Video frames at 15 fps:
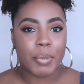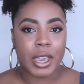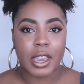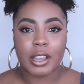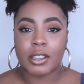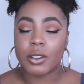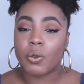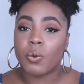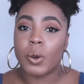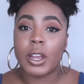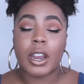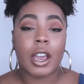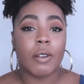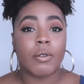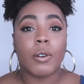beat,
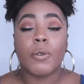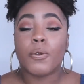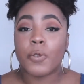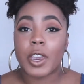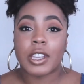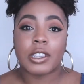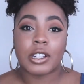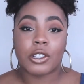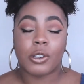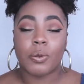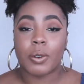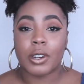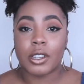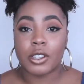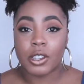whatever face that you
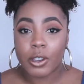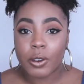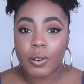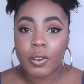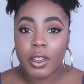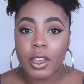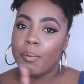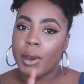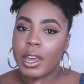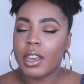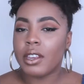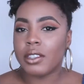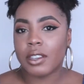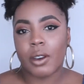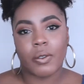want to do,
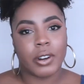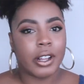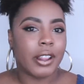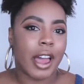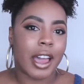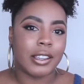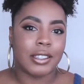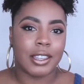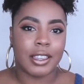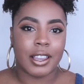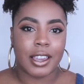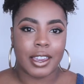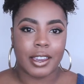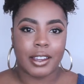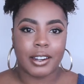but it's going to last in the
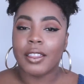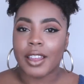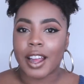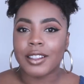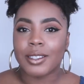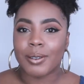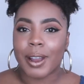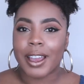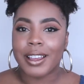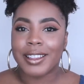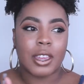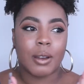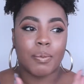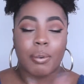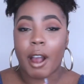heat. That's right.
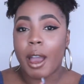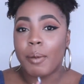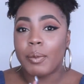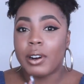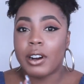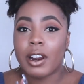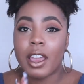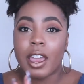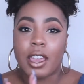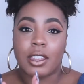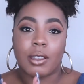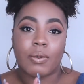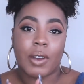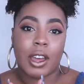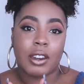The primer and
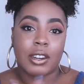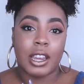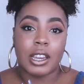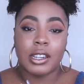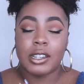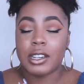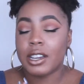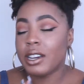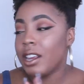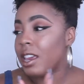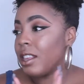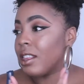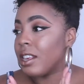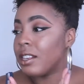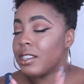the foundation
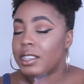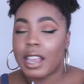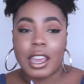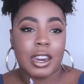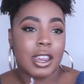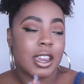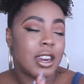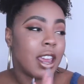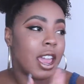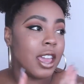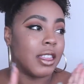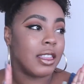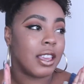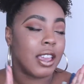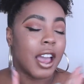and the setting
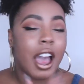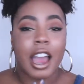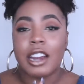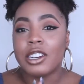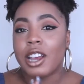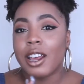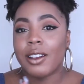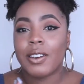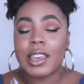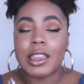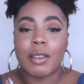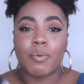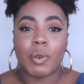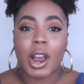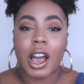and the eyeshadow and
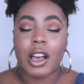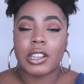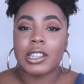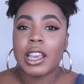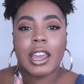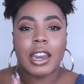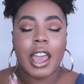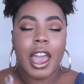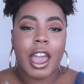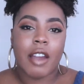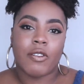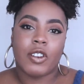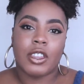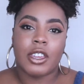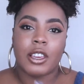the brows and
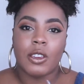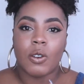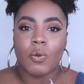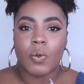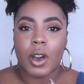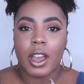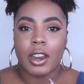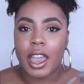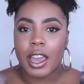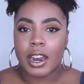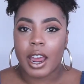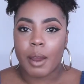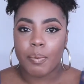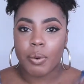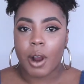everything you want. And
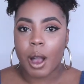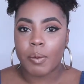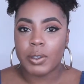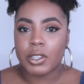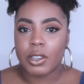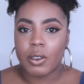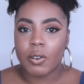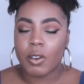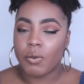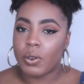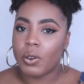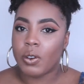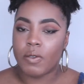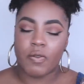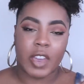I promise you, if
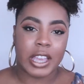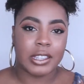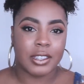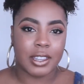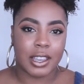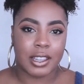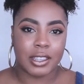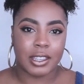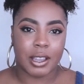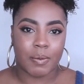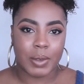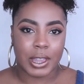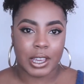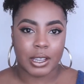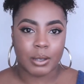you invest in
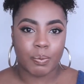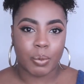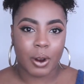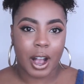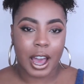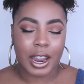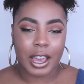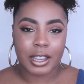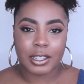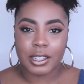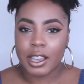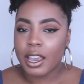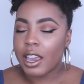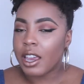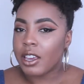some of these
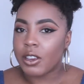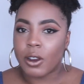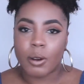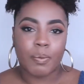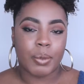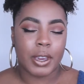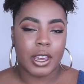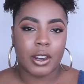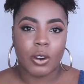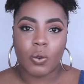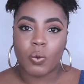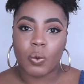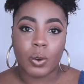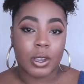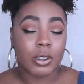products, your beat
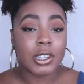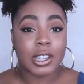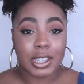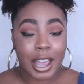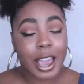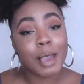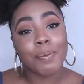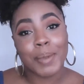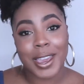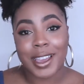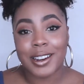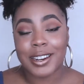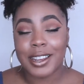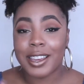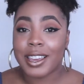will stay
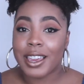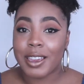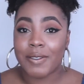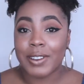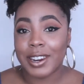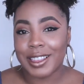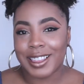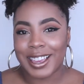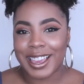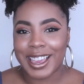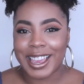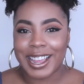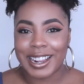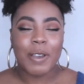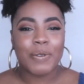beat even in the
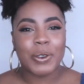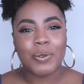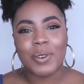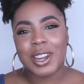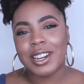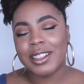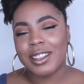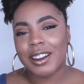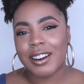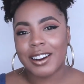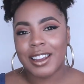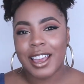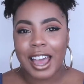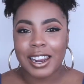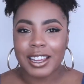heat. If you want to
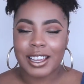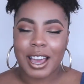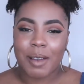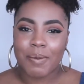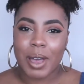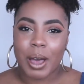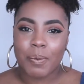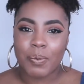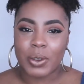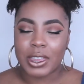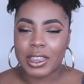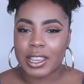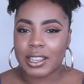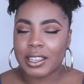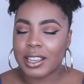learn how to come up
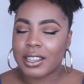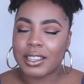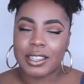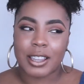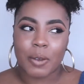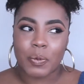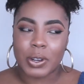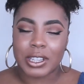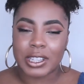with this summer